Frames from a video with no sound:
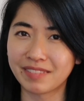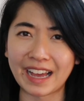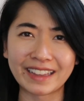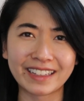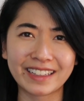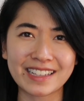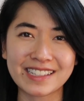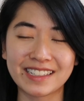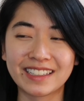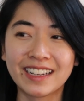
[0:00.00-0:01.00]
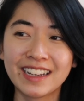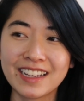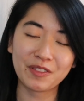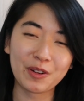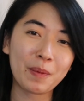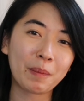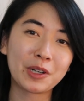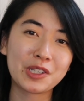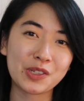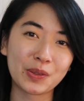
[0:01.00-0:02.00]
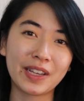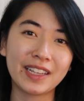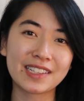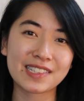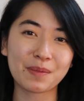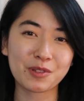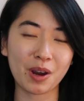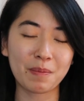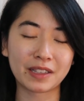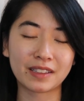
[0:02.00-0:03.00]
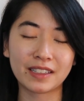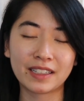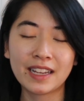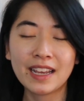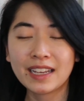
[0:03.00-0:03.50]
I think that's it. Remember to hit the subscribe button,